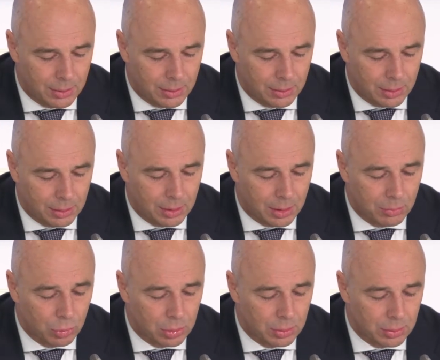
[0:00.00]
debt
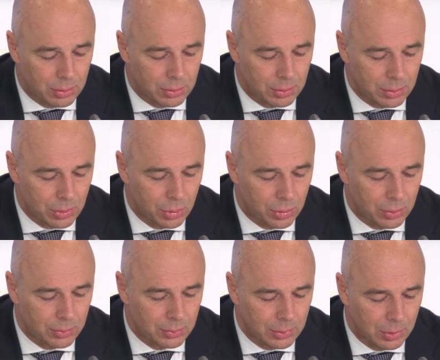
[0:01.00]
restructuring.
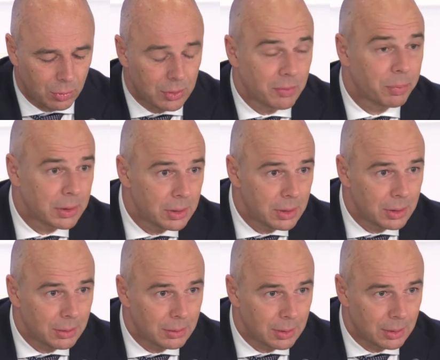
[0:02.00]

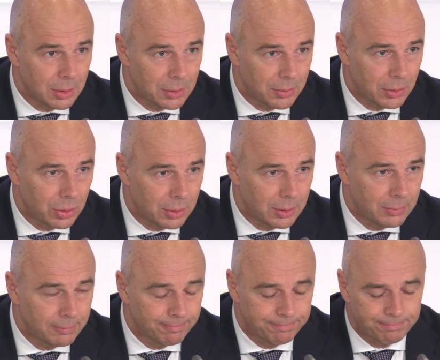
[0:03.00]
We are in
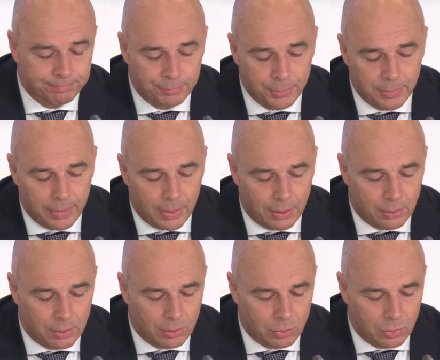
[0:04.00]
the process
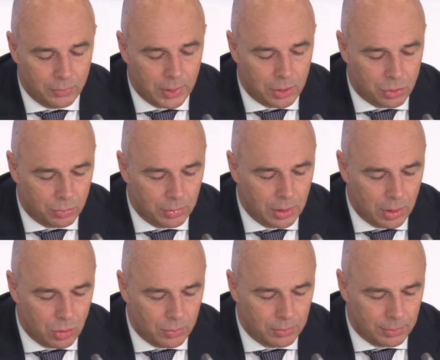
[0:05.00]
of this work. It is
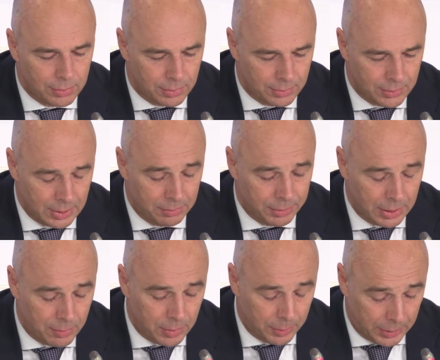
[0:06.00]
not finalized
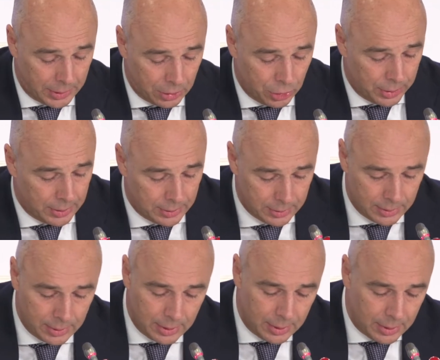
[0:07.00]
yet, and I'm
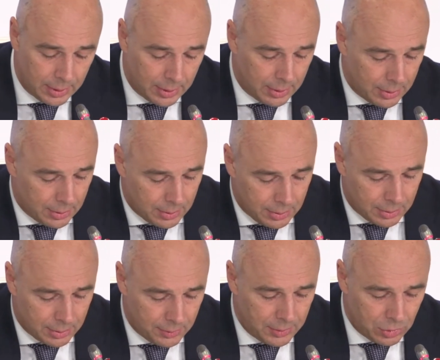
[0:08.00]
sure that we'll
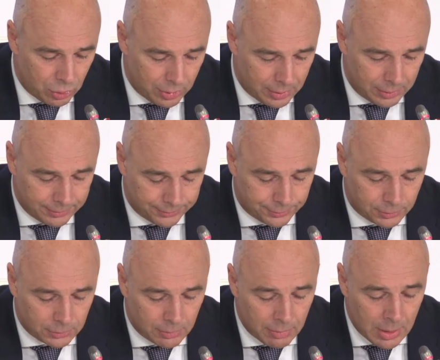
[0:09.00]
find a
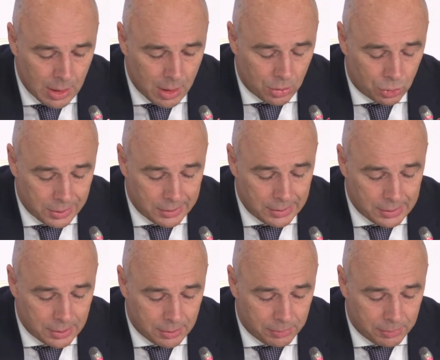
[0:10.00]
mutually beneficial